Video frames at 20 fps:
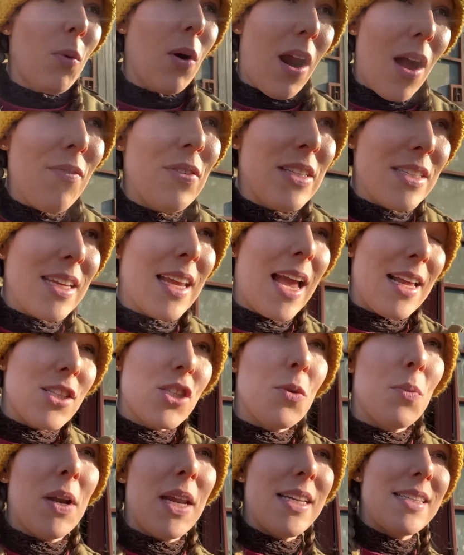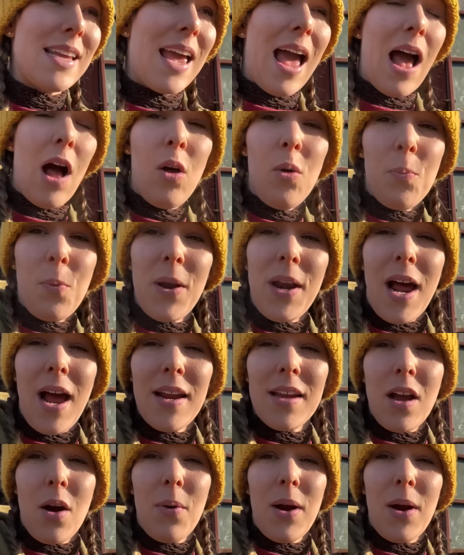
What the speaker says: We're having to get someone in to help when I go